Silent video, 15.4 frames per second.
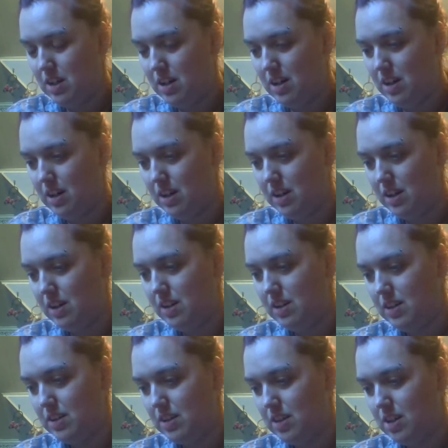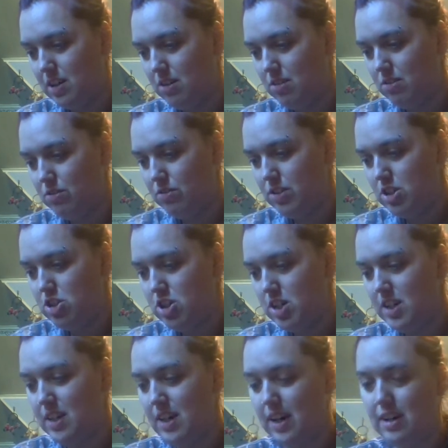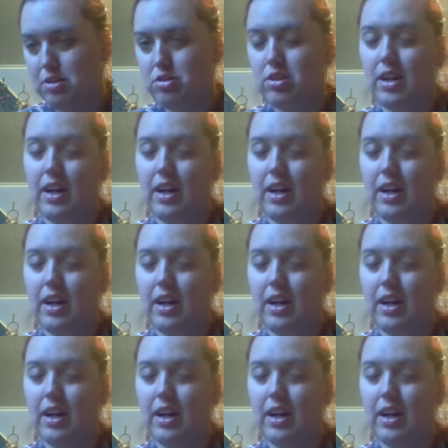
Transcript: Uh, going fishing, yes,